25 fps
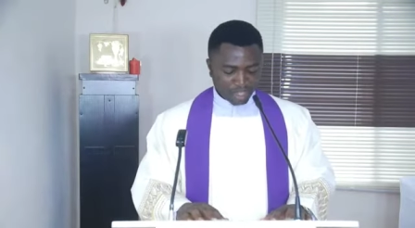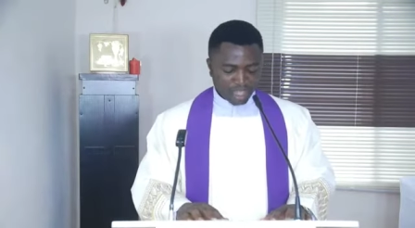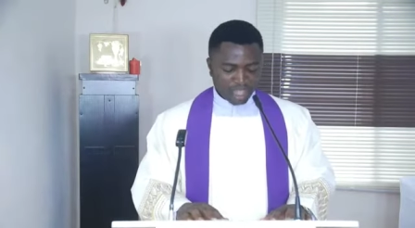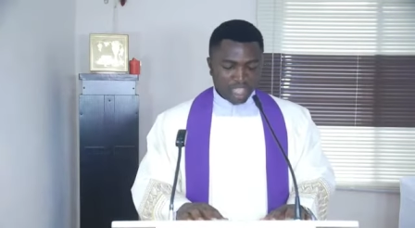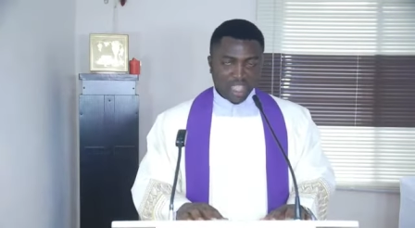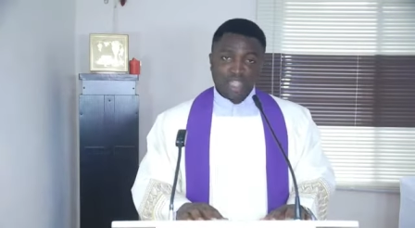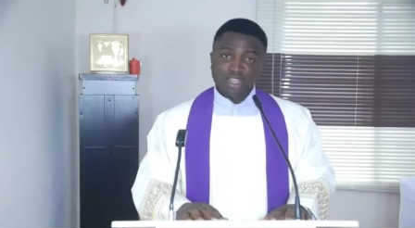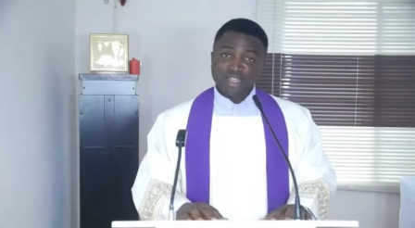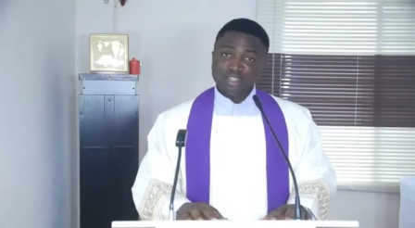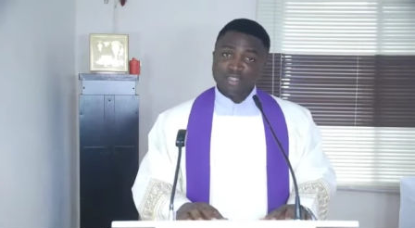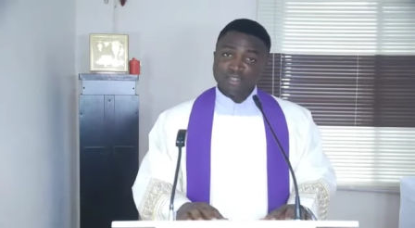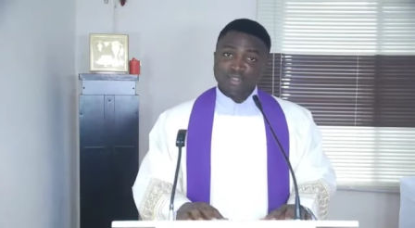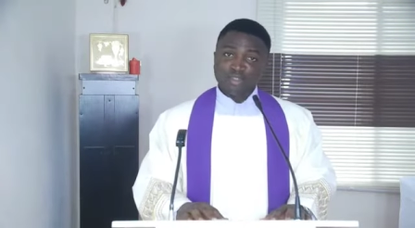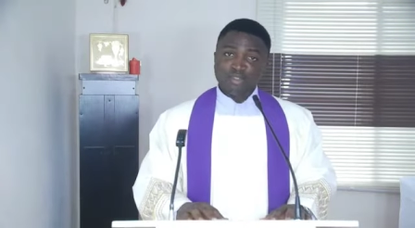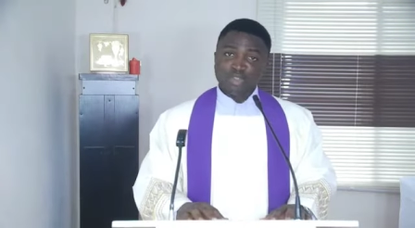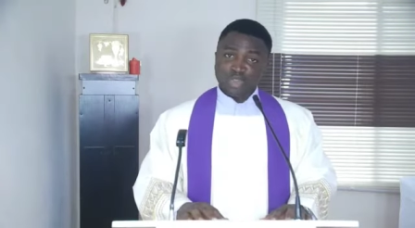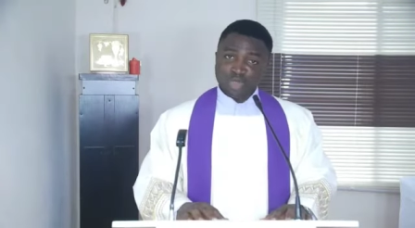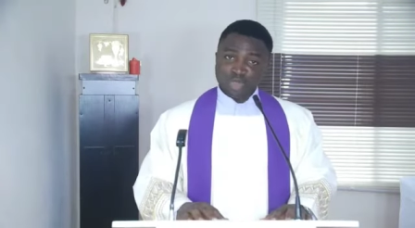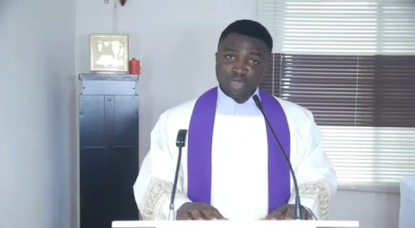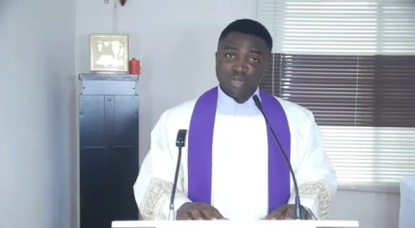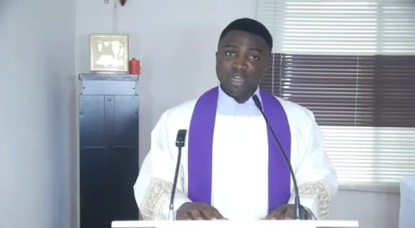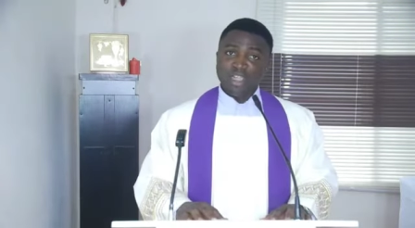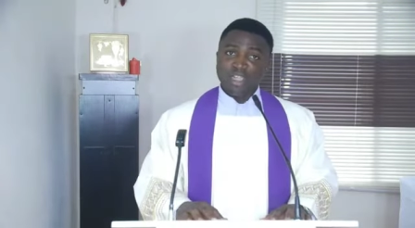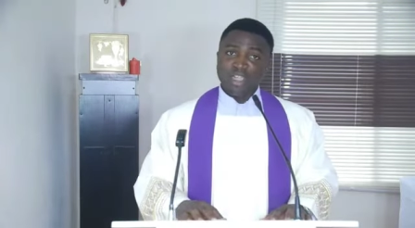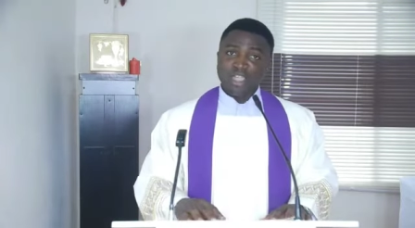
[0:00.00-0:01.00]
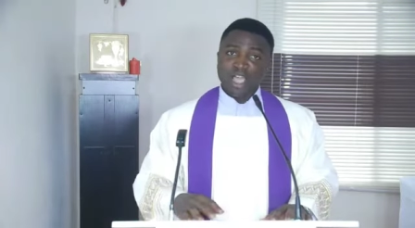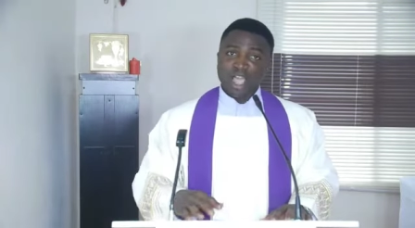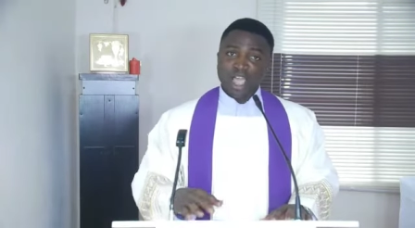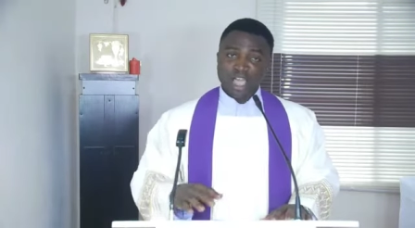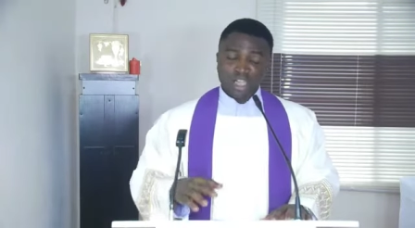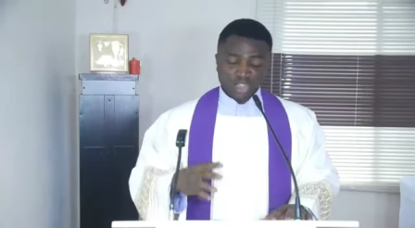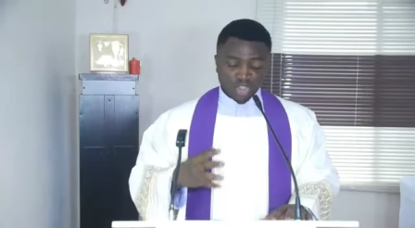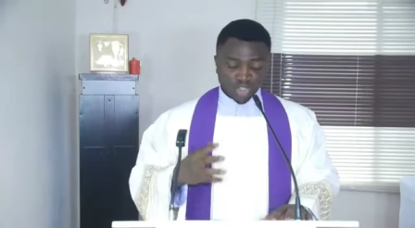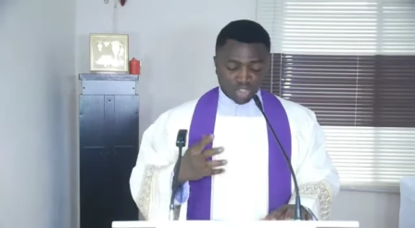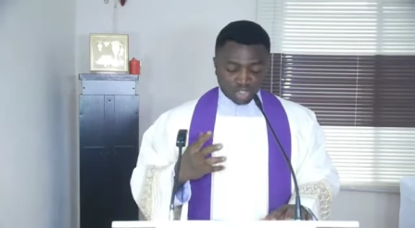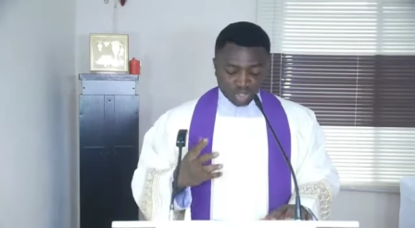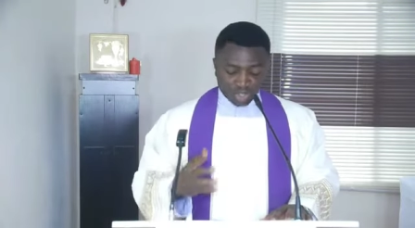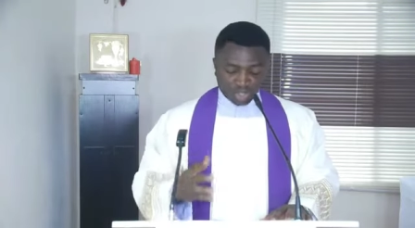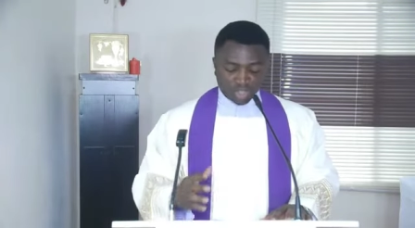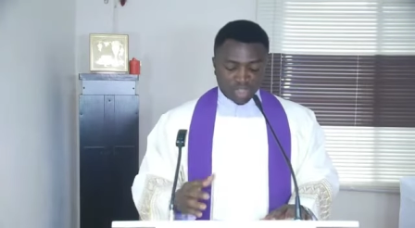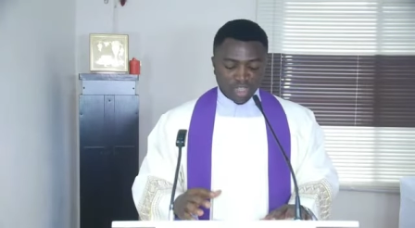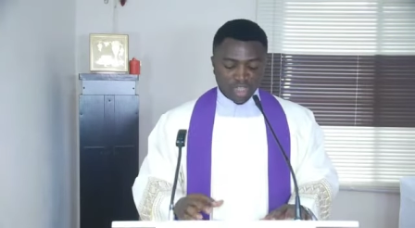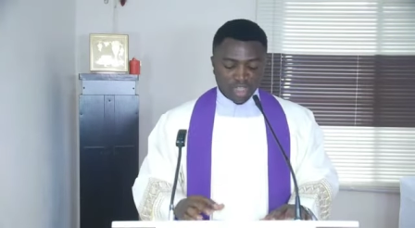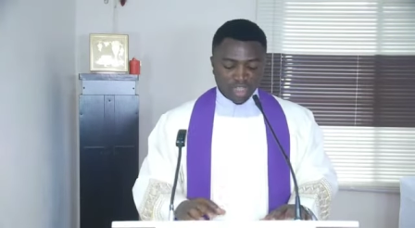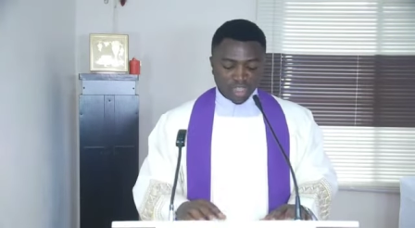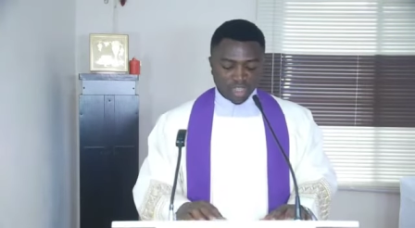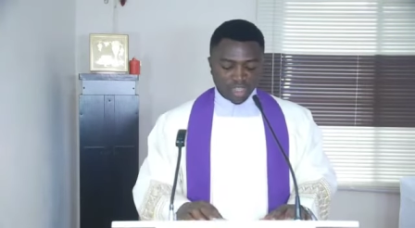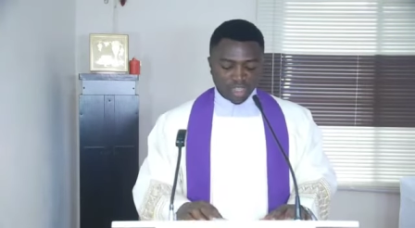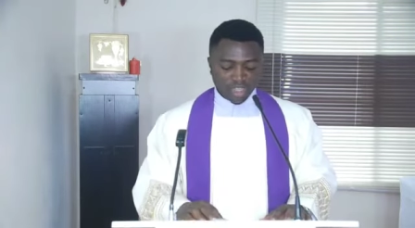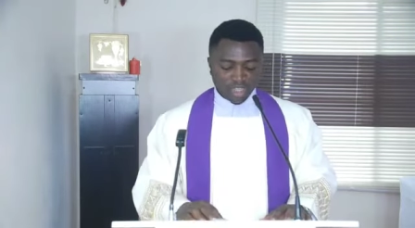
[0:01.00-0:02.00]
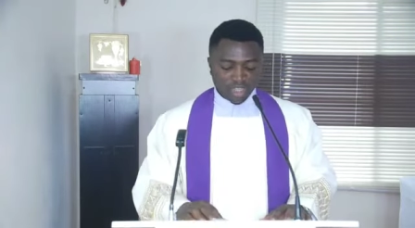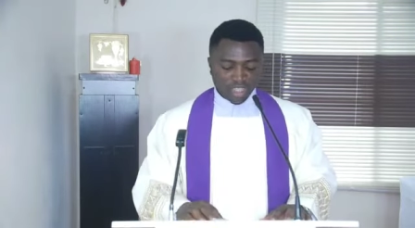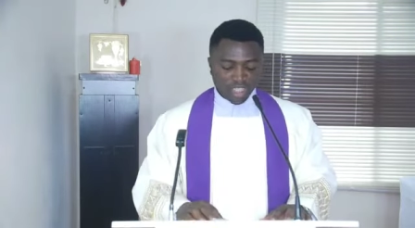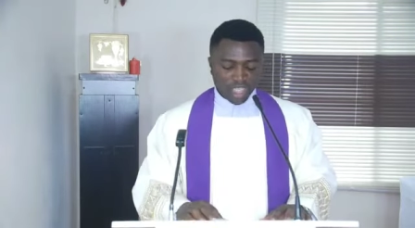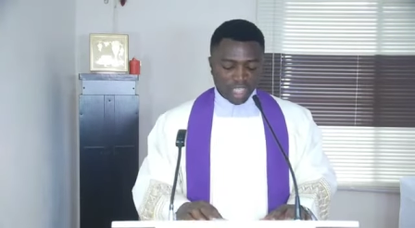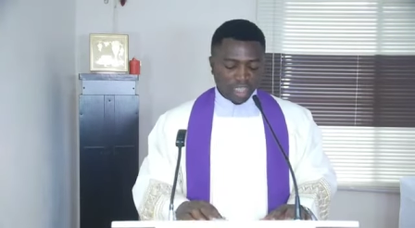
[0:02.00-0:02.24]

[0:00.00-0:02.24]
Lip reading: And truly, our journey